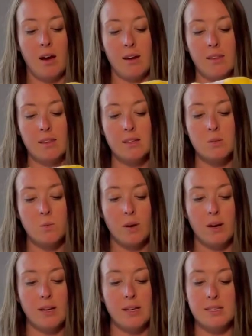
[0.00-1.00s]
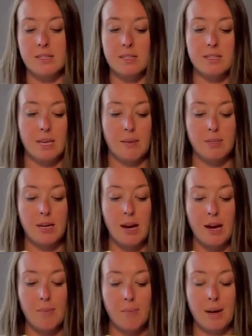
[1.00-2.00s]
This one is the same
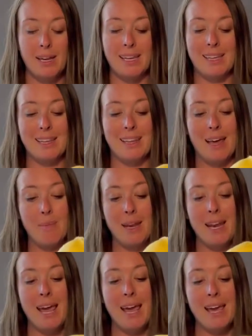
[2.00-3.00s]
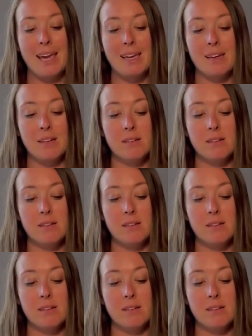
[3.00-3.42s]
type, but in Limeade.